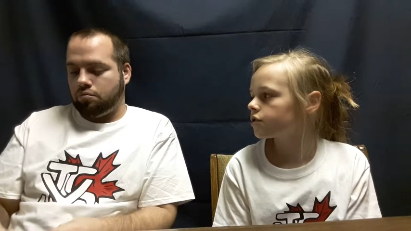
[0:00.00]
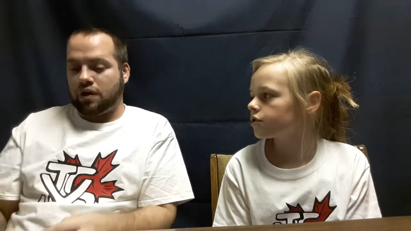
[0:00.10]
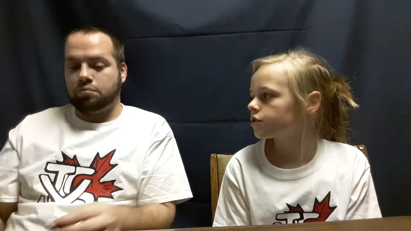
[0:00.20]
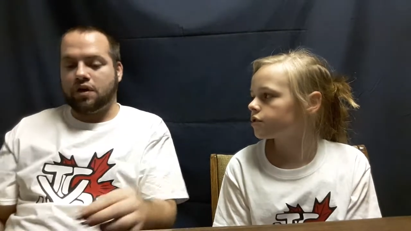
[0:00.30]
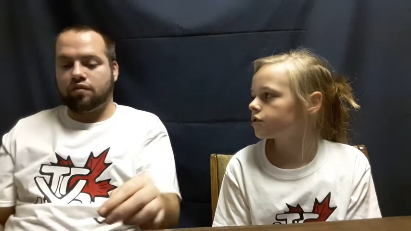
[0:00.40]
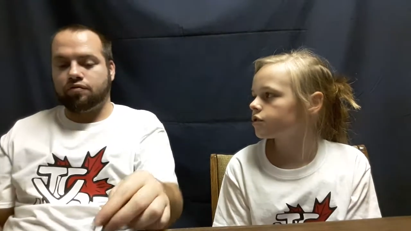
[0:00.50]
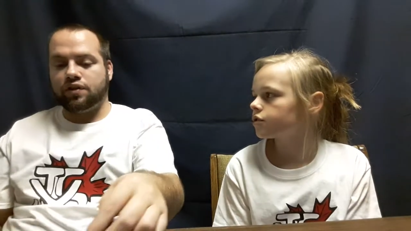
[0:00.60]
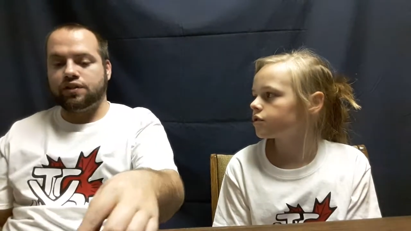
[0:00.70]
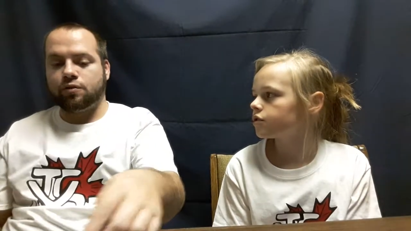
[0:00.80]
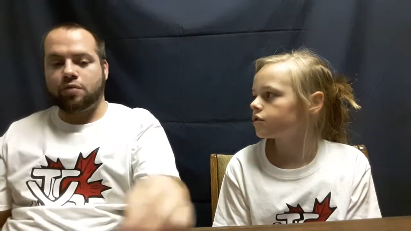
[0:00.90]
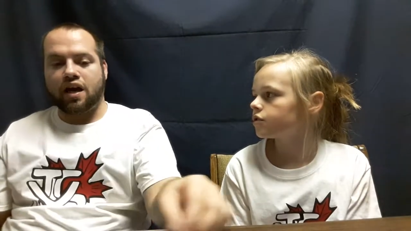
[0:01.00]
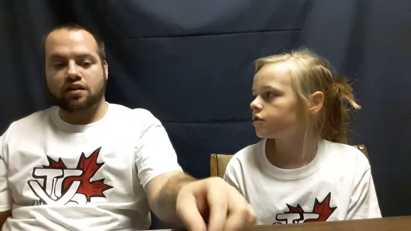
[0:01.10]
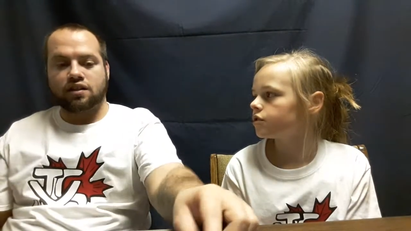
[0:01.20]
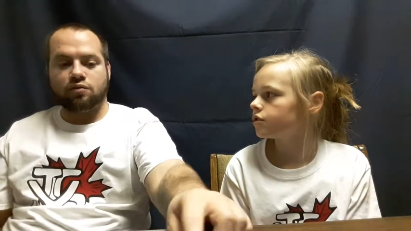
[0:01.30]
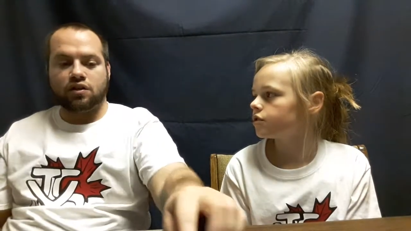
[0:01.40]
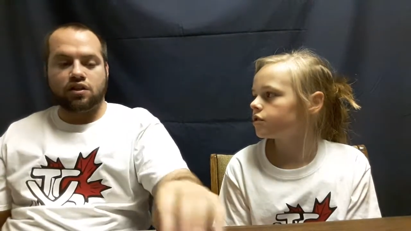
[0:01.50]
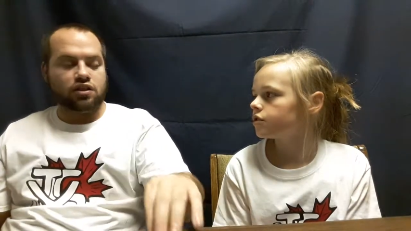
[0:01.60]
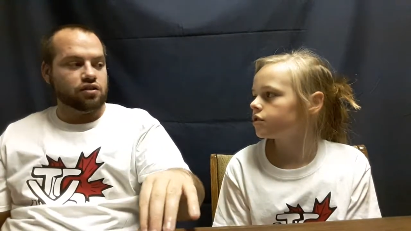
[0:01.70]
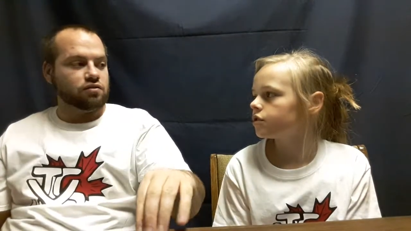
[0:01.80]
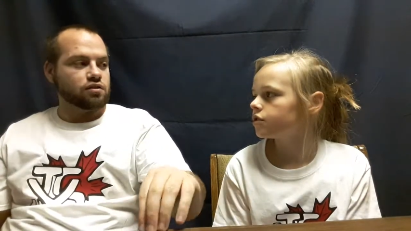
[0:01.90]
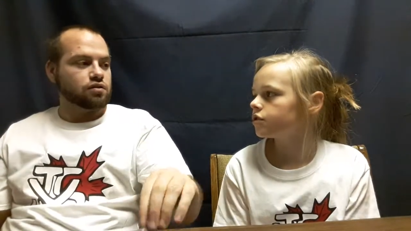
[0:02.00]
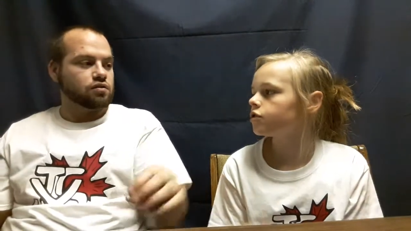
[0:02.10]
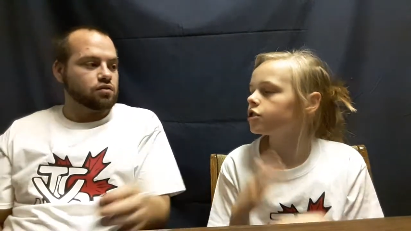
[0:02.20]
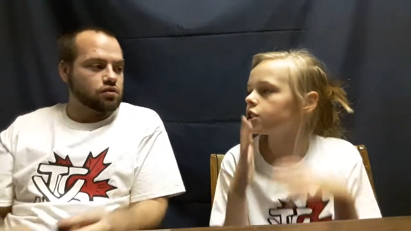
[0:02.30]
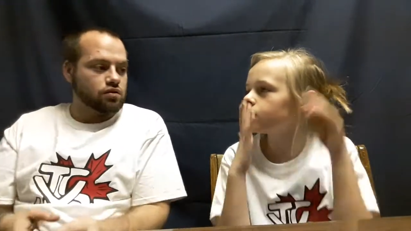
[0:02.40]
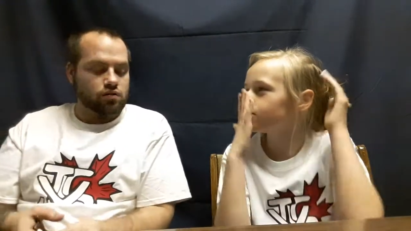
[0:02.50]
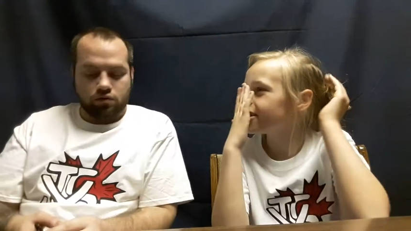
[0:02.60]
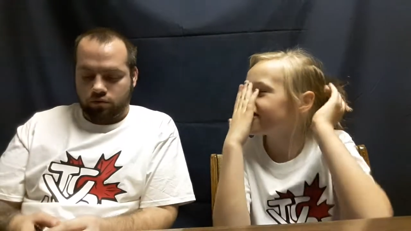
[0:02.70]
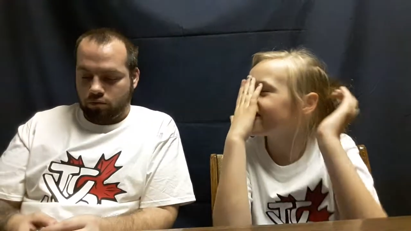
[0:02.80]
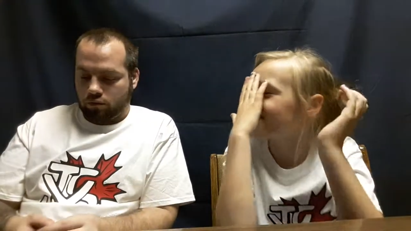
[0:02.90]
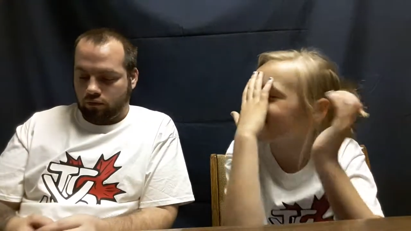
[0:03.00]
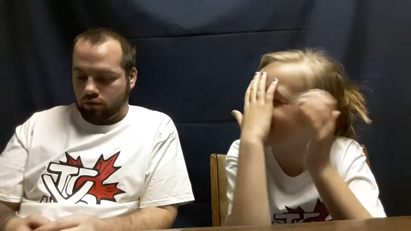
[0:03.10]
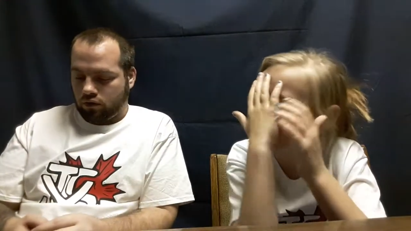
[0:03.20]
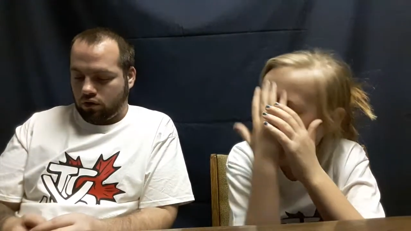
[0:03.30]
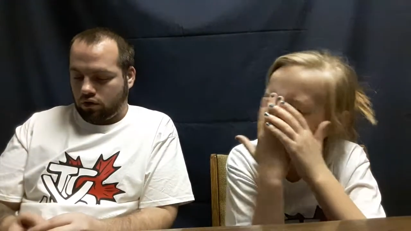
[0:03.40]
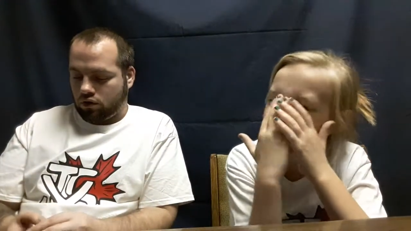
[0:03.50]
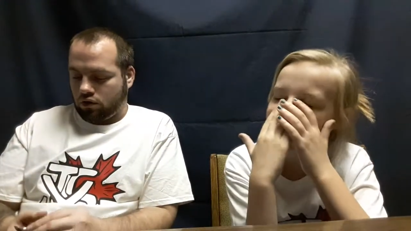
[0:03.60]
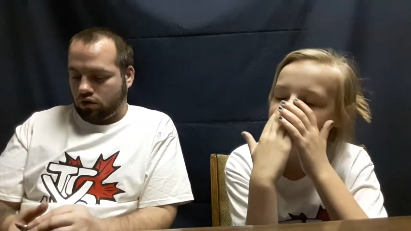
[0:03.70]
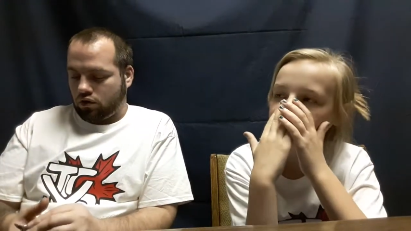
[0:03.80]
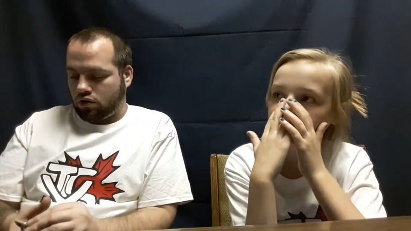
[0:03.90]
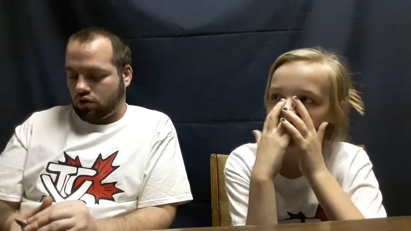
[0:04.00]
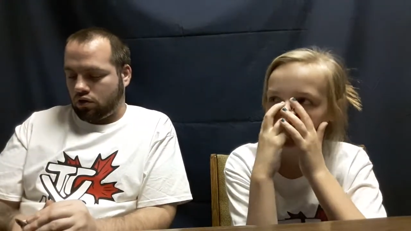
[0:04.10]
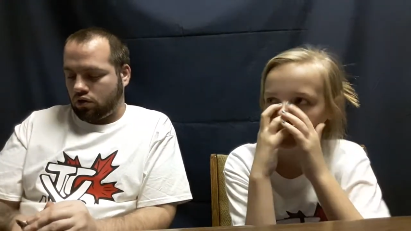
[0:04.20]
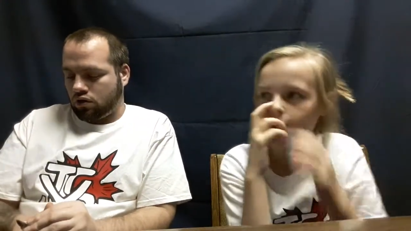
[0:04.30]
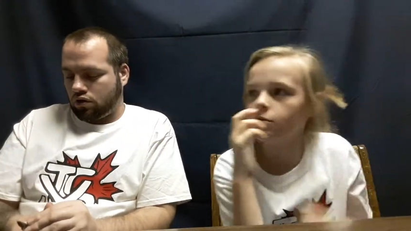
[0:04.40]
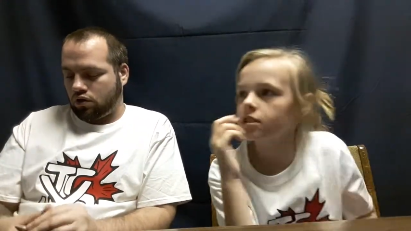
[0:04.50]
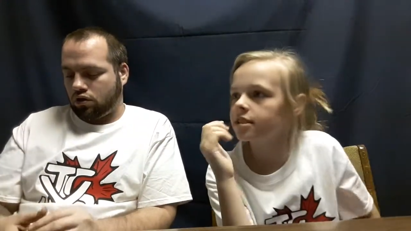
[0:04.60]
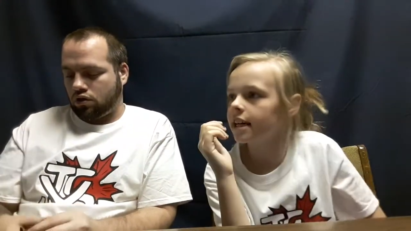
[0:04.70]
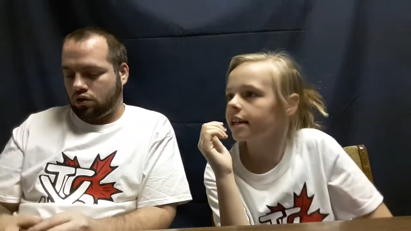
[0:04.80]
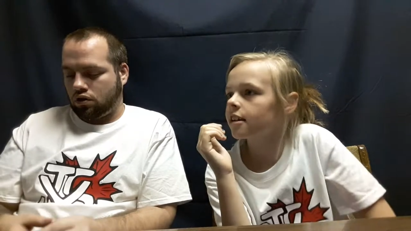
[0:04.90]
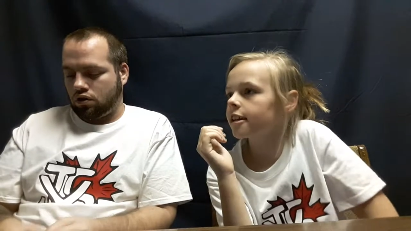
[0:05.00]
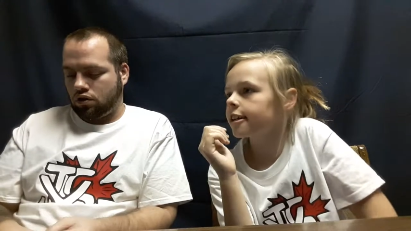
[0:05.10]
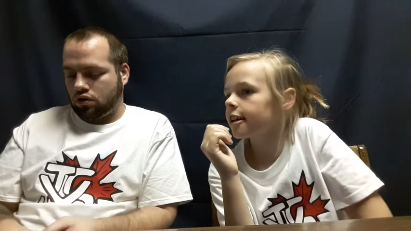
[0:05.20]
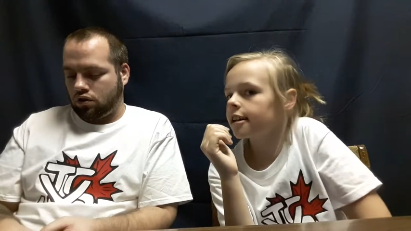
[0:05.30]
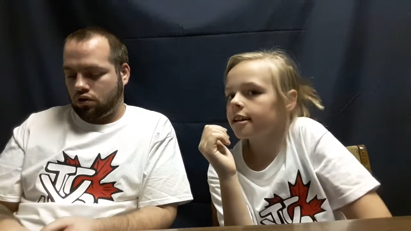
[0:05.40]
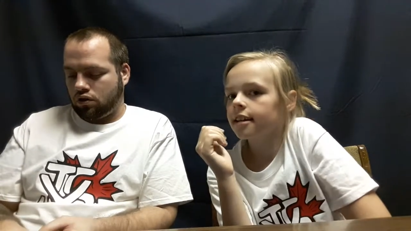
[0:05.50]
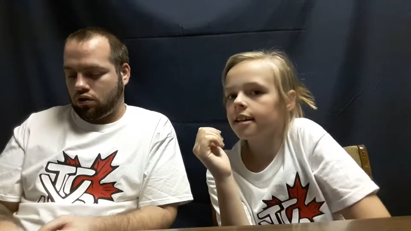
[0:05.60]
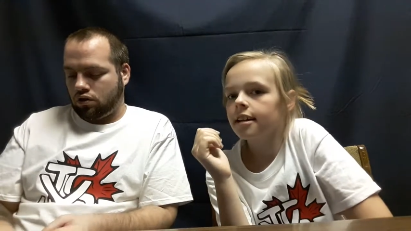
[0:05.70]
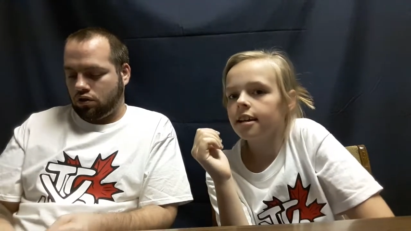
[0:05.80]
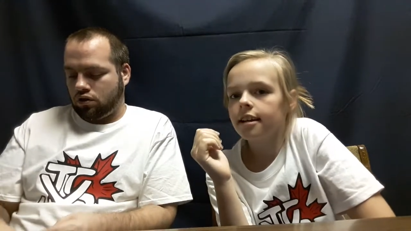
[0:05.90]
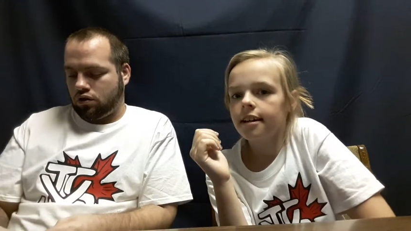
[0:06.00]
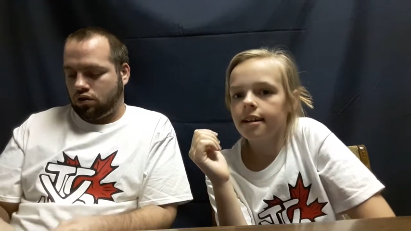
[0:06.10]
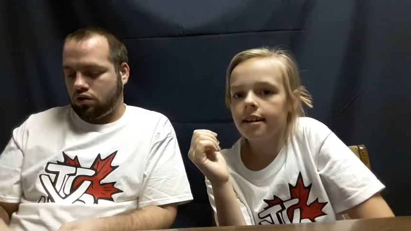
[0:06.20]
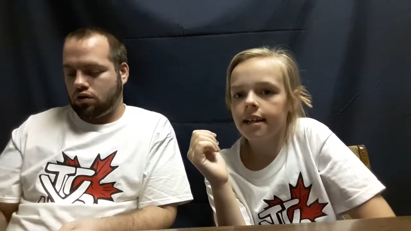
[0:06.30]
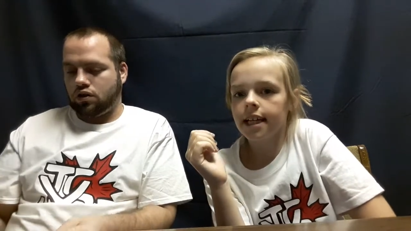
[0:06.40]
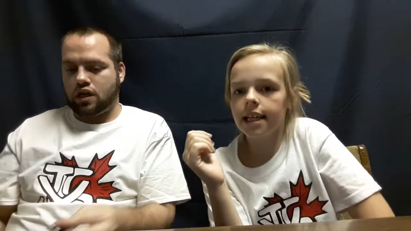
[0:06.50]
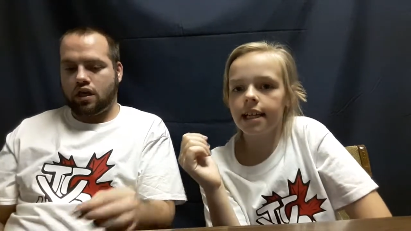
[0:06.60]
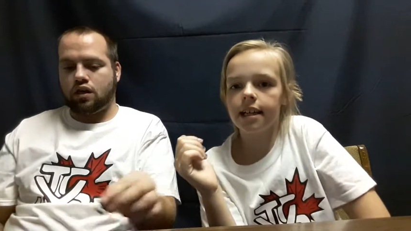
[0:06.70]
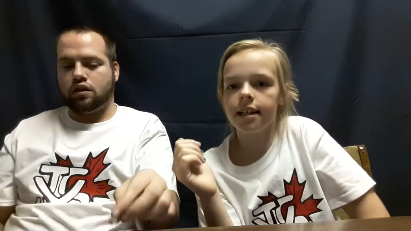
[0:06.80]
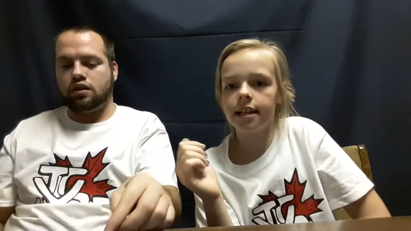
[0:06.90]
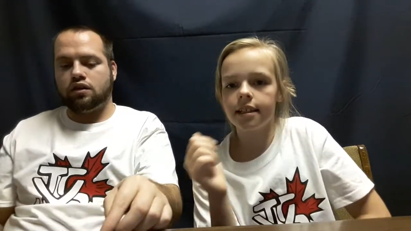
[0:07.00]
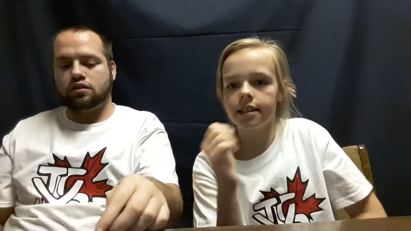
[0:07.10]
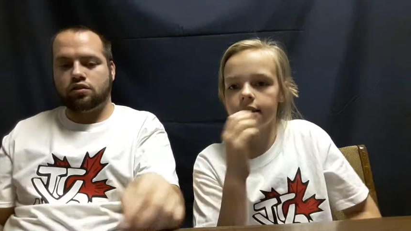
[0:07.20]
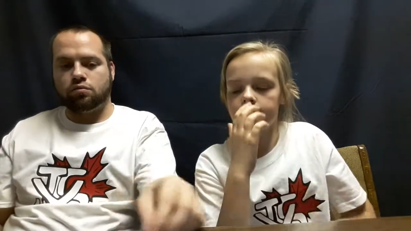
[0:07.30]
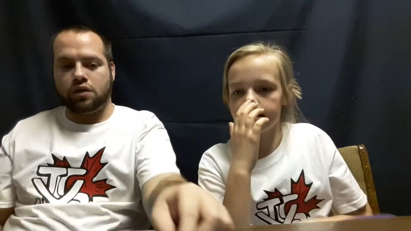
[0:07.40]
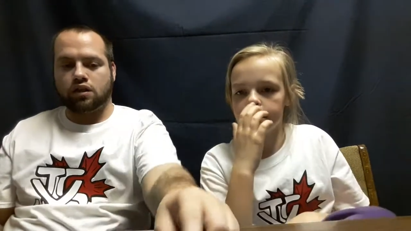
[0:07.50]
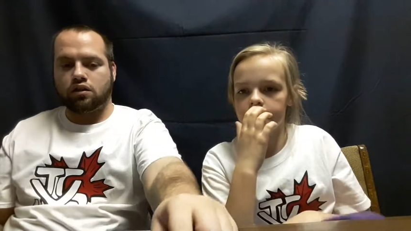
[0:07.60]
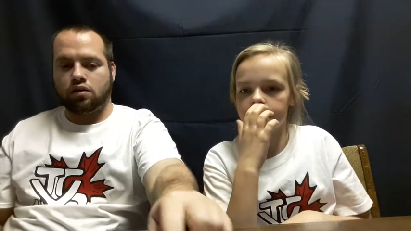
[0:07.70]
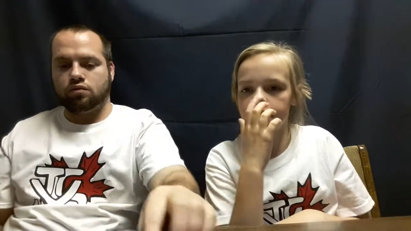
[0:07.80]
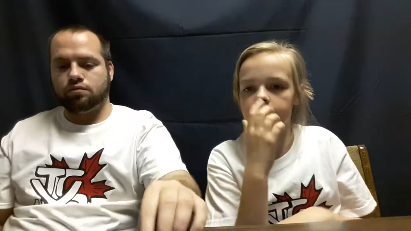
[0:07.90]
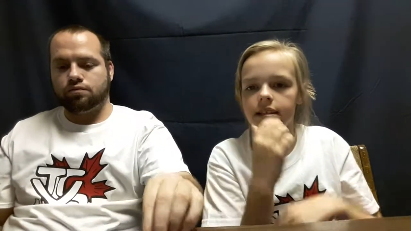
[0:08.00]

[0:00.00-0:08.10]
Speaker 1: big, big freezer bags that we could use.
Speaker 2: Do you know those bags where you put recycling in? Yeah, and that's too big though.